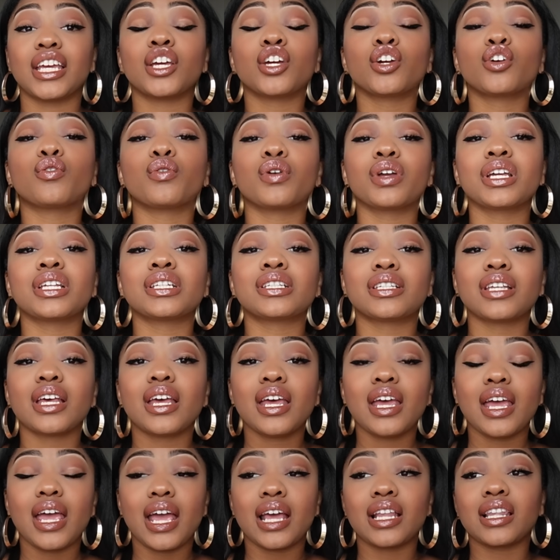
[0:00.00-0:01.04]
increase
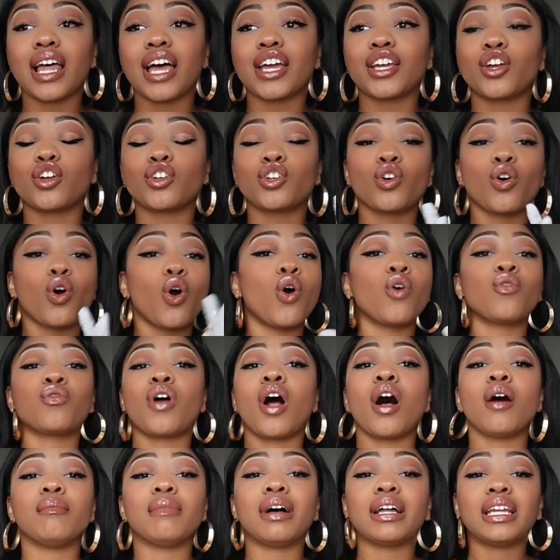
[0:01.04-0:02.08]
in like your
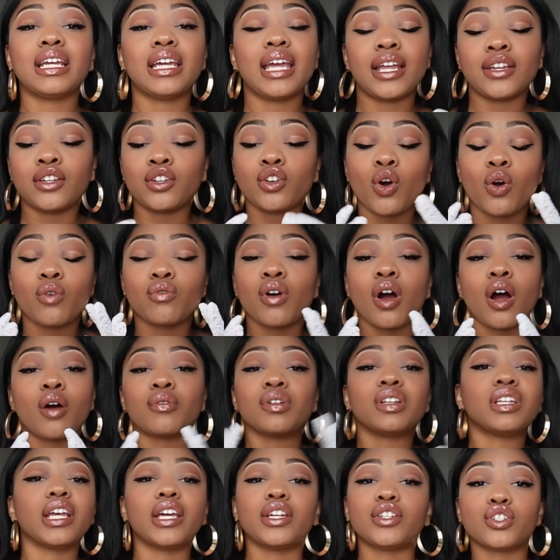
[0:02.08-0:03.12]
overall money and your overall
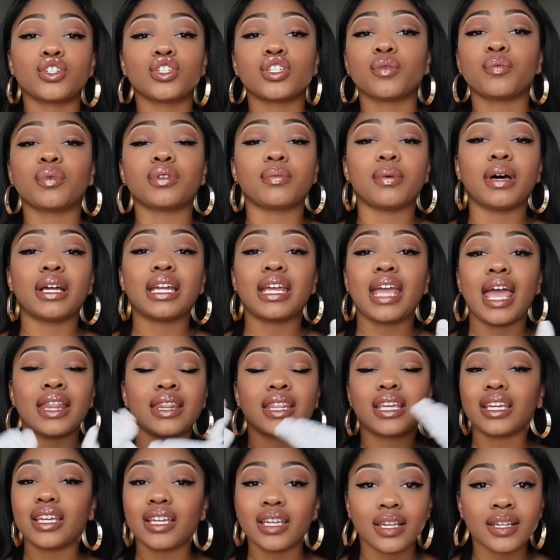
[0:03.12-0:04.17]
relationship with money and
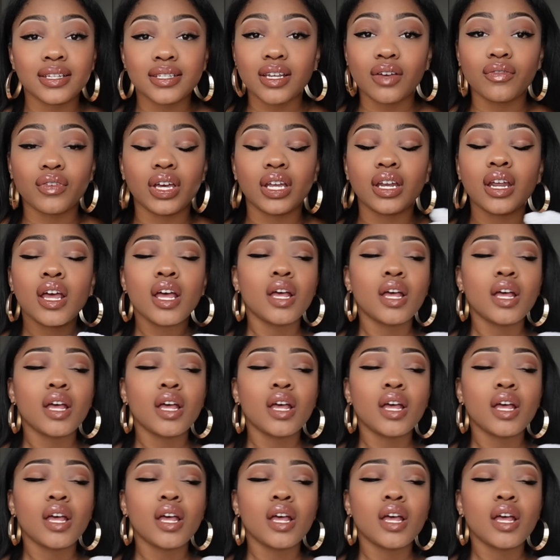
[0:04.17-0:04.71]
the ease of it,